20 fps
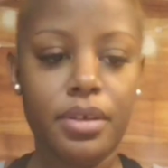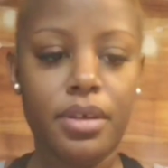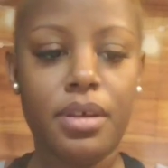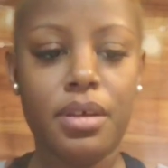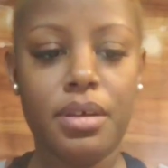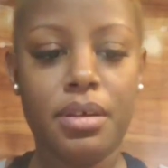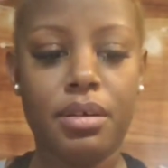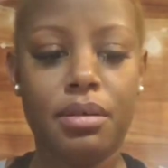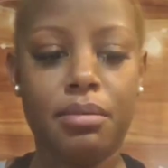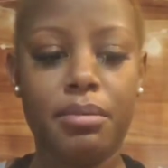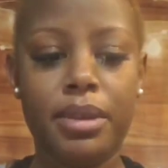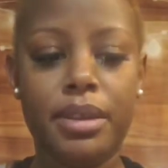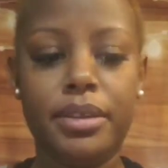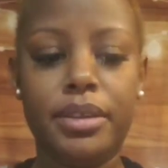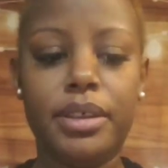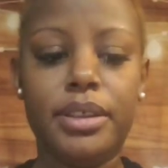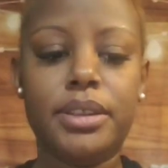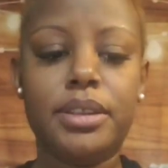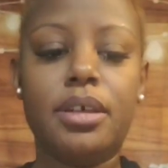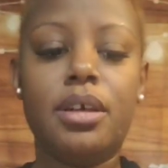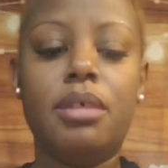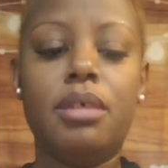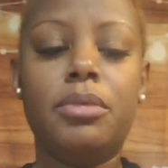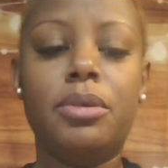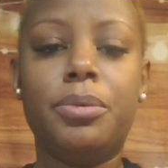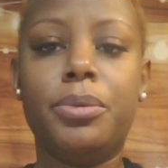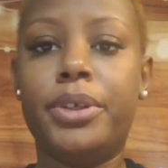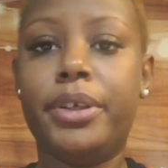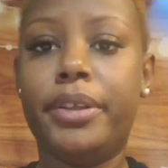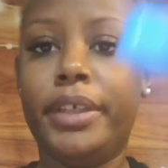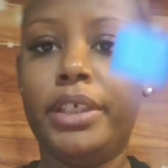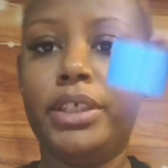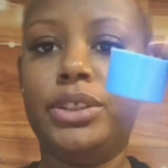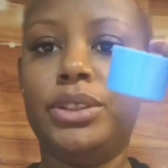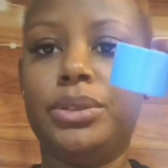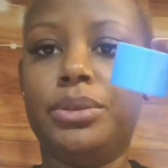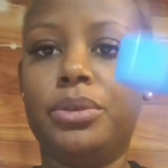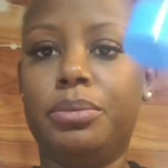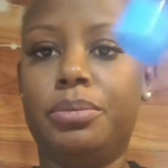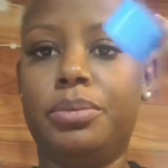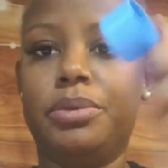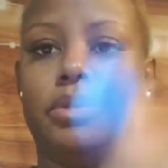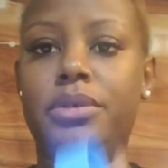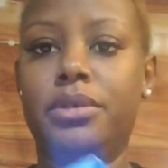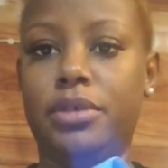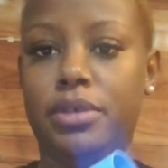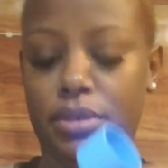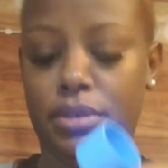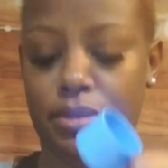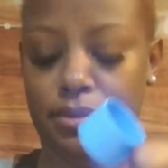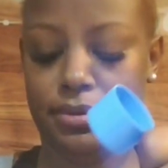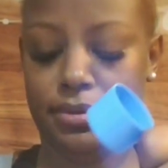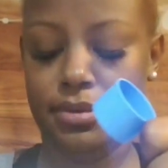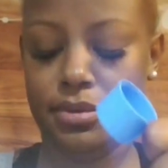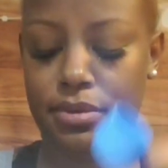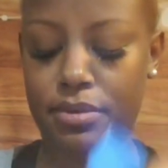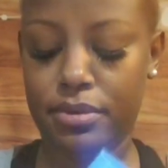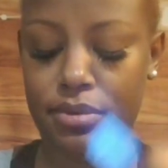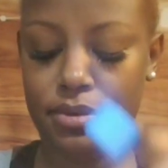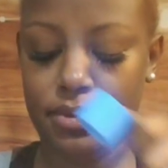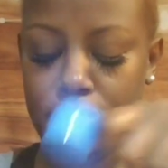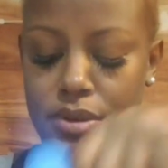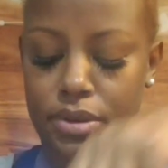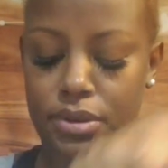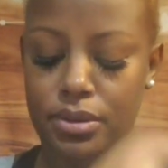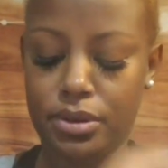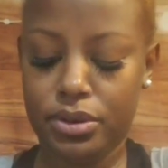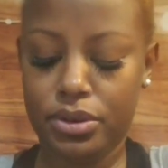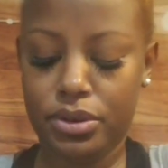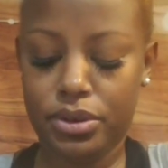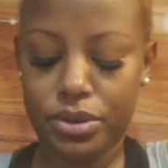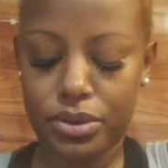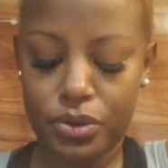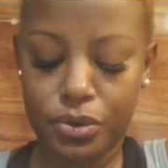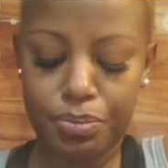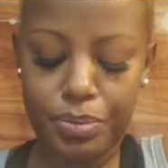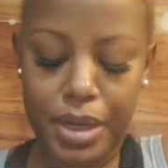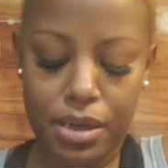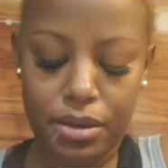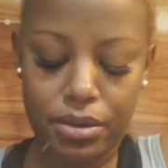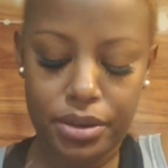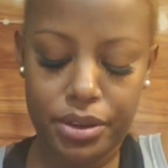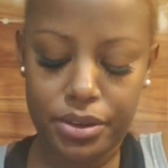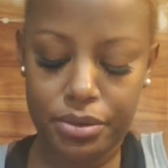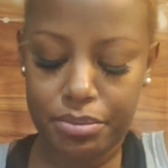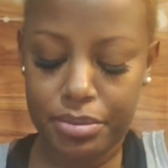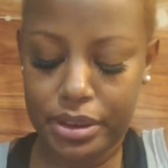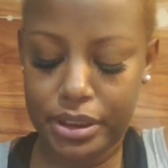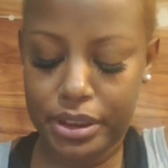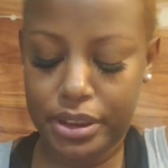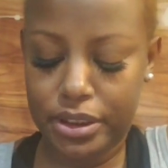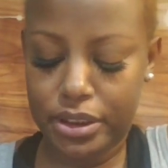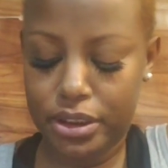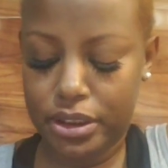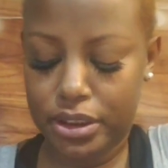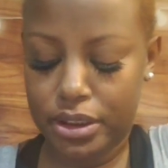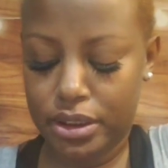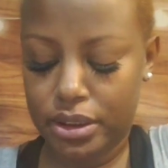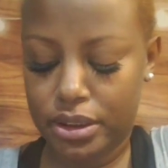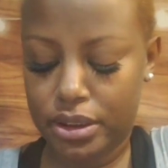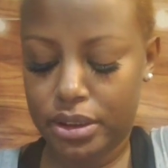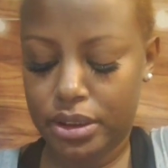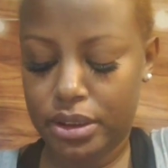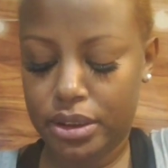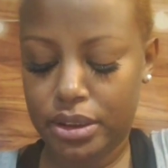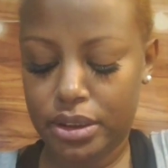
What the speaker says: It does come with one of these scoopers, so you can scoop out your bleach.